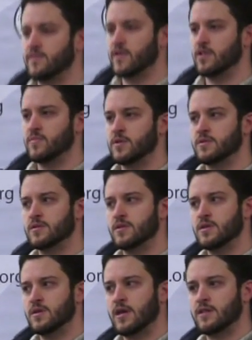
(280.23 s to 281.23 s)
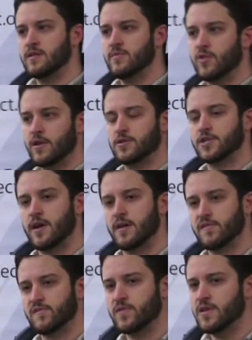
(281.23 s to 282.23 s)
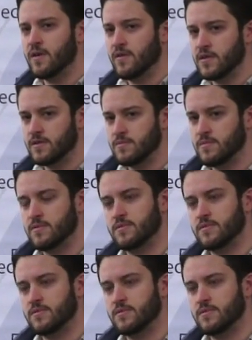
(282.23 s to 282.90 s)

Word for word: development and Liberator trials, we had already